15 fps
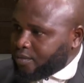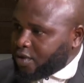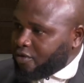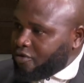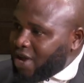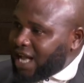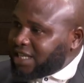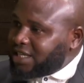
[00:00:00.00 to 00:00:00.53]

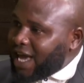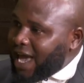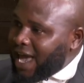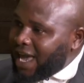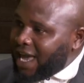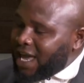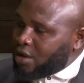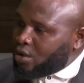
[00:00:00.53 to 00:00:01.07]
via the
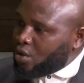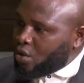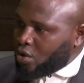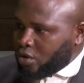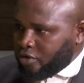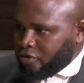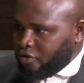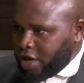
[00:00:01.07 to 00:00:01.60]
ILO
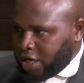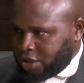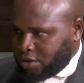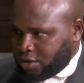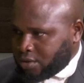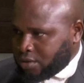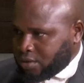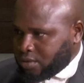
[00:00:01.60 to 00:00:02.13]

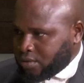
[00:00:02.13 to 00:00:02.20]
convention.